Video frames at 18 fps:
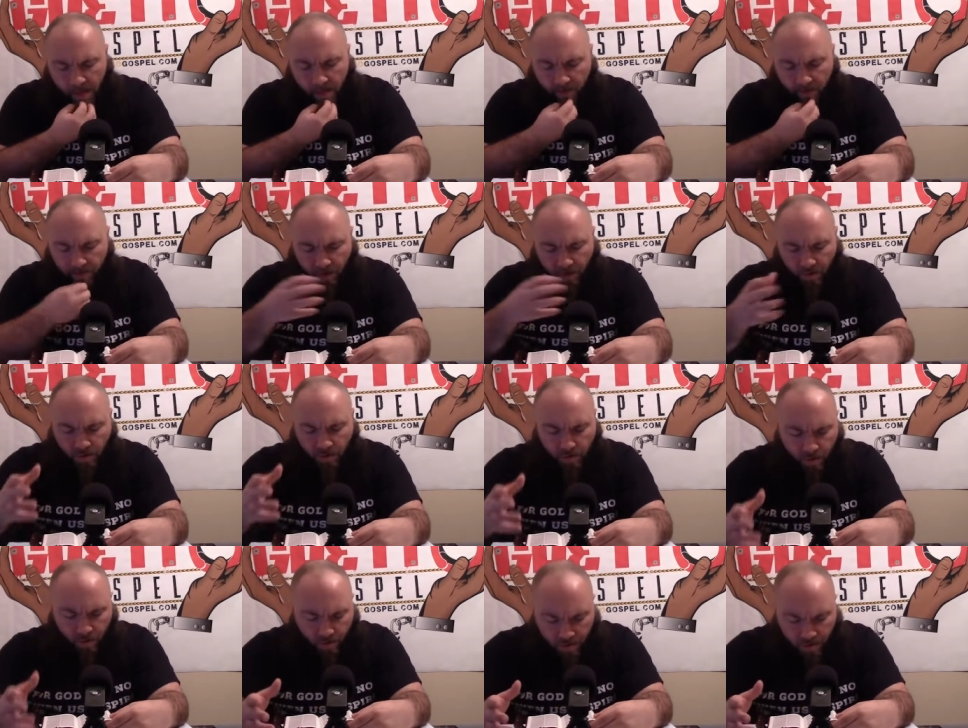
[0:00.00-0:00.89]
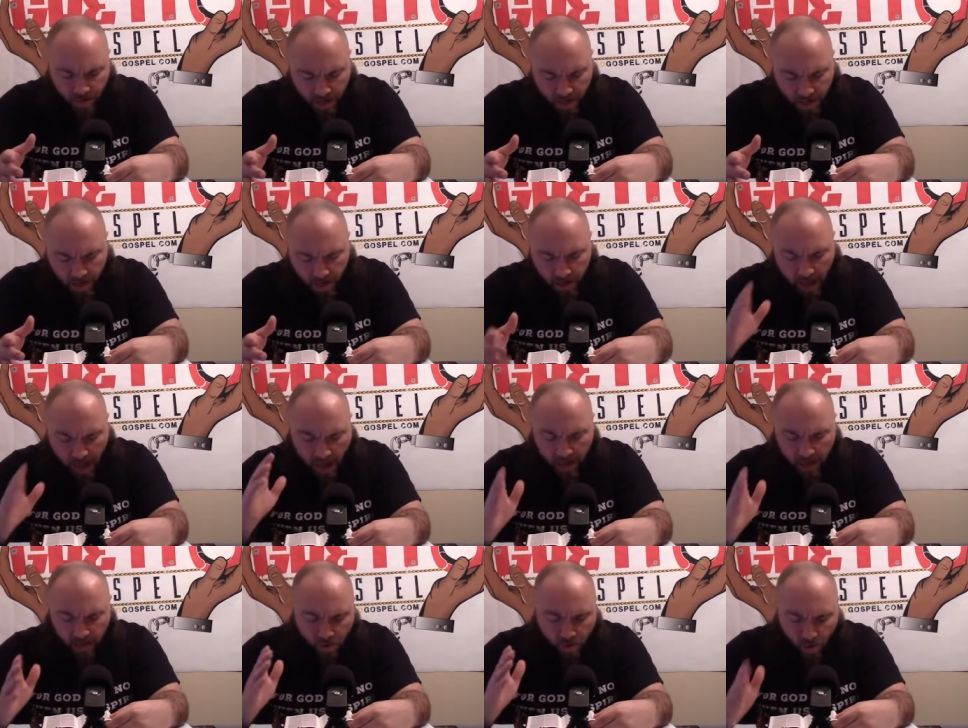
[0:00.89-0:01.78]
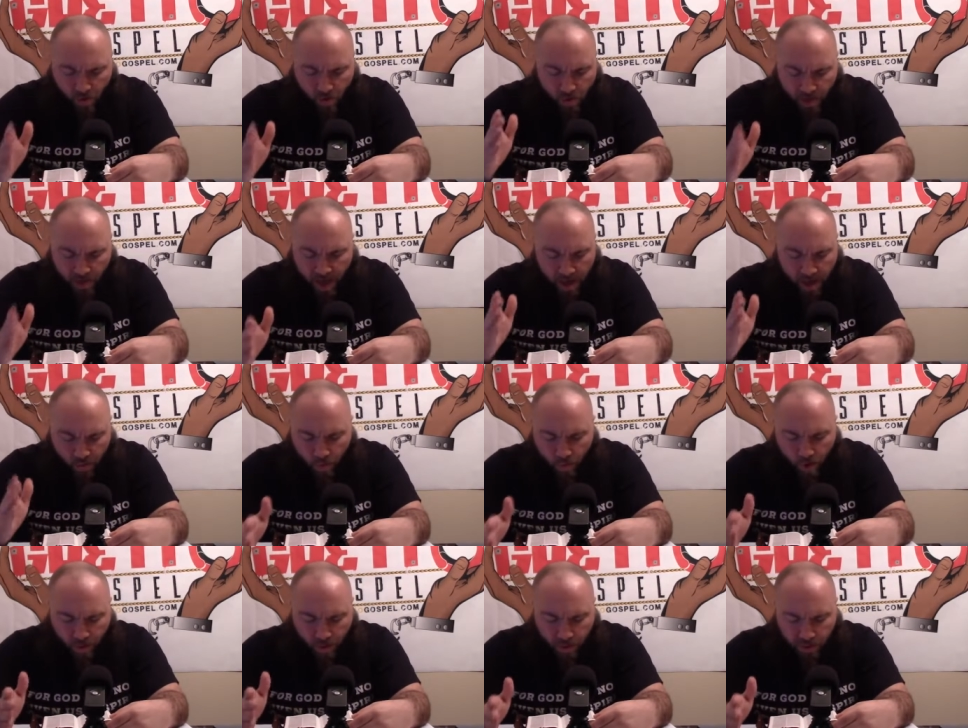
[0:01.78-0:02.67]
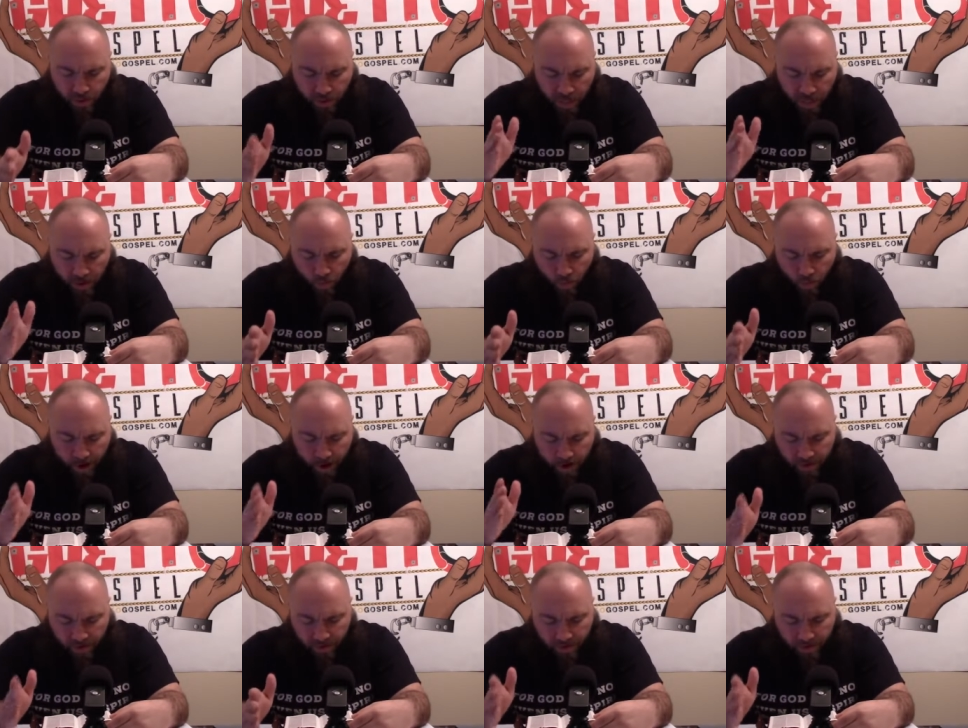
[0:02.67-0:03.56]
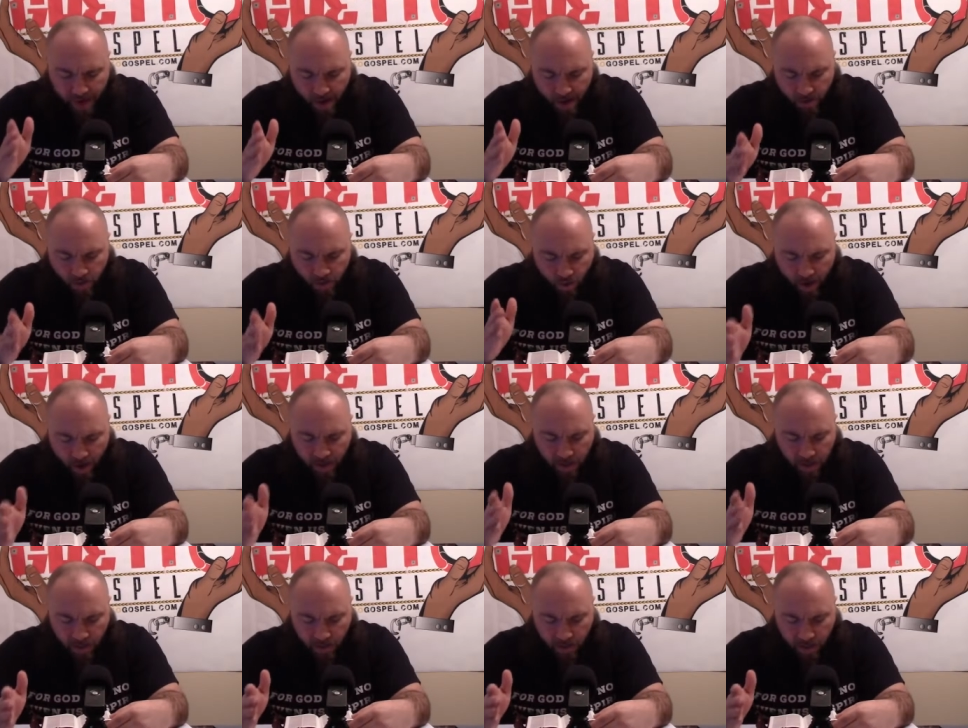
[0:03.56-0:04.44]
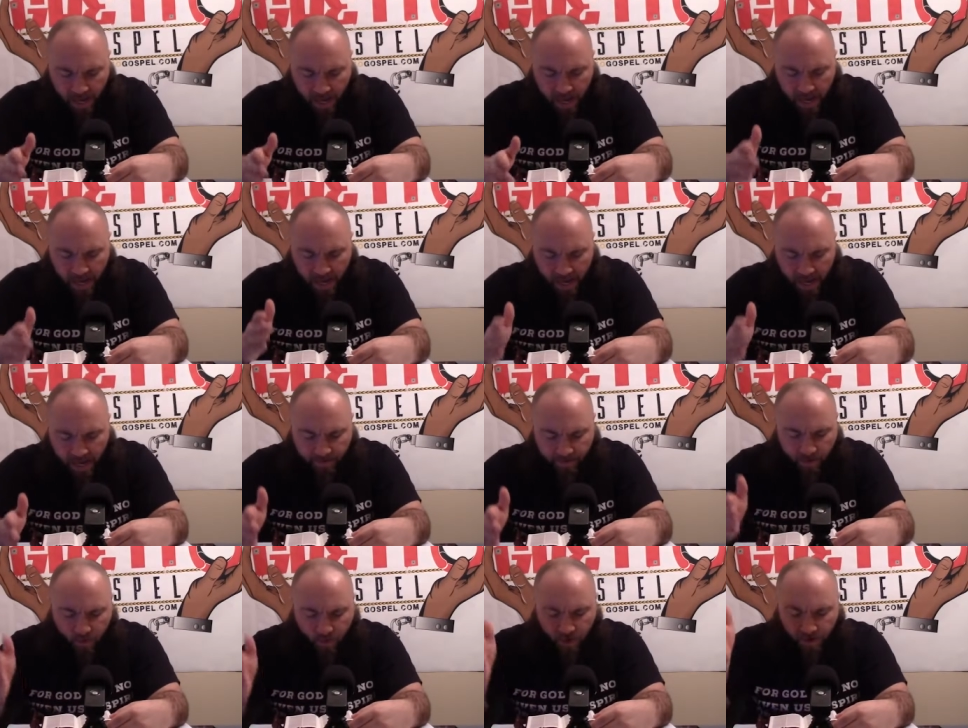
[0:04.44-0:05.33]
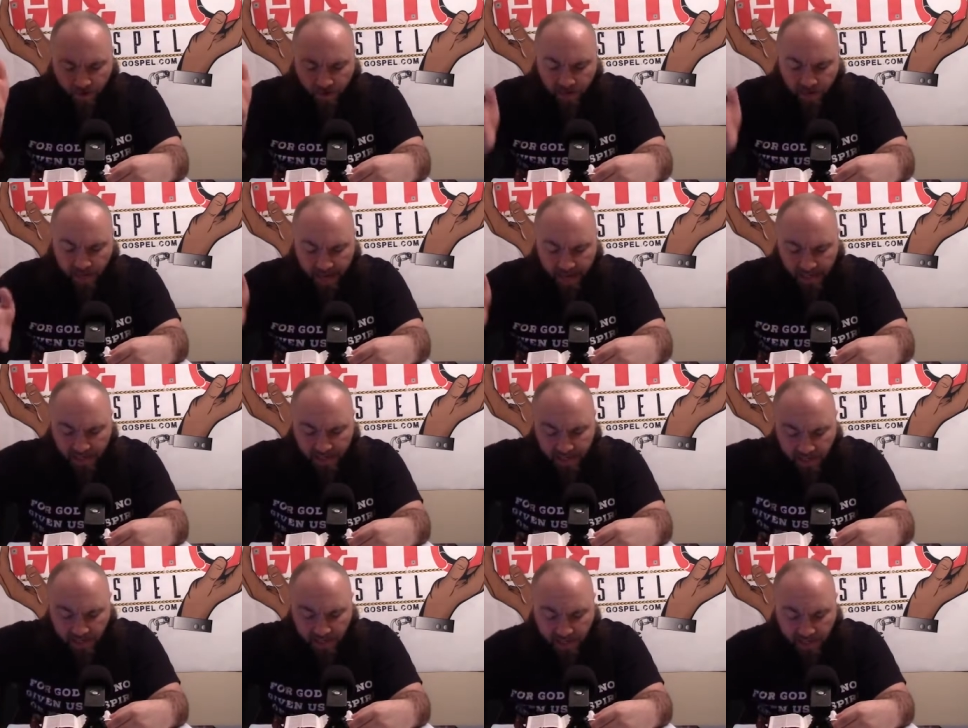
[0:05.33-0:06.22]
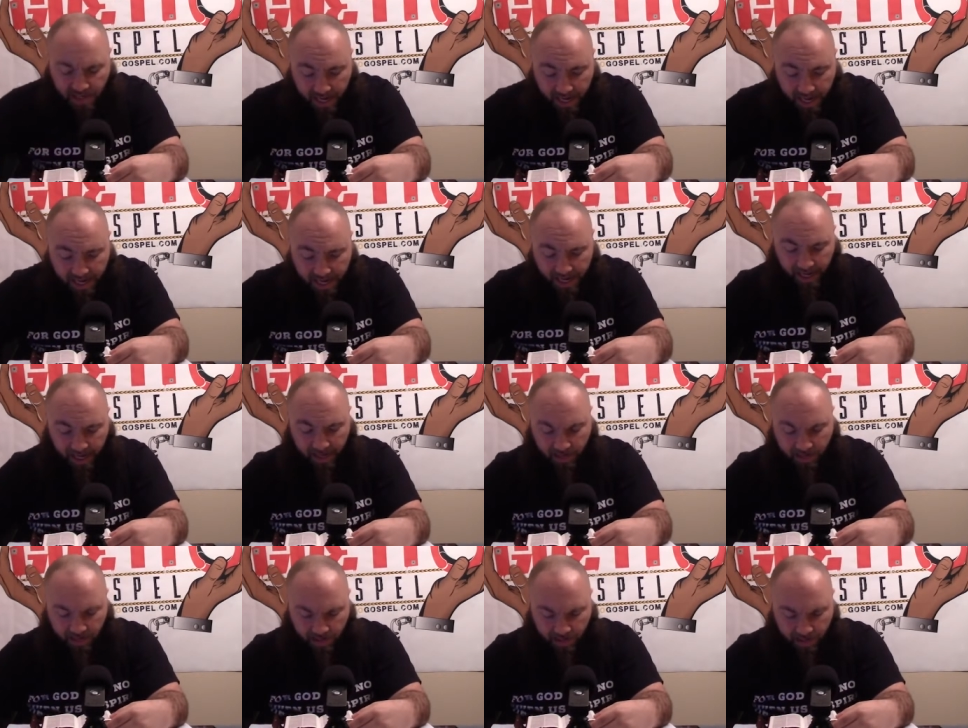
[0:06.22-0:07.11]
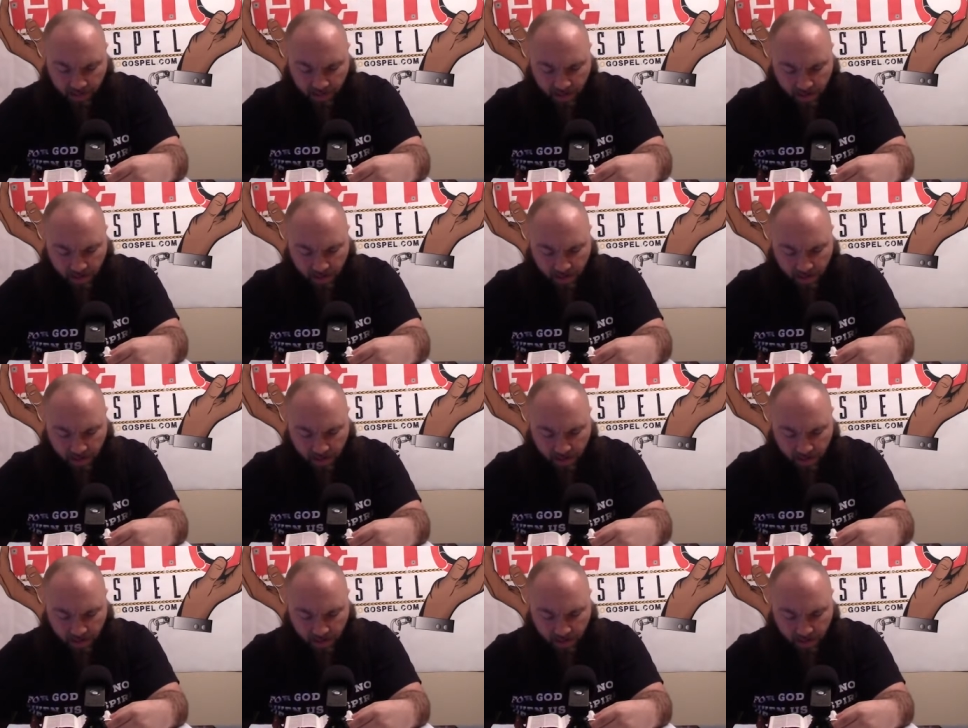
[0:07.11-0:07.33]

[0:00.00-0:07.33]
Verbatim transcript: verse thirteen. I know thy works, and where thou dwellest, even where Satan's seat is,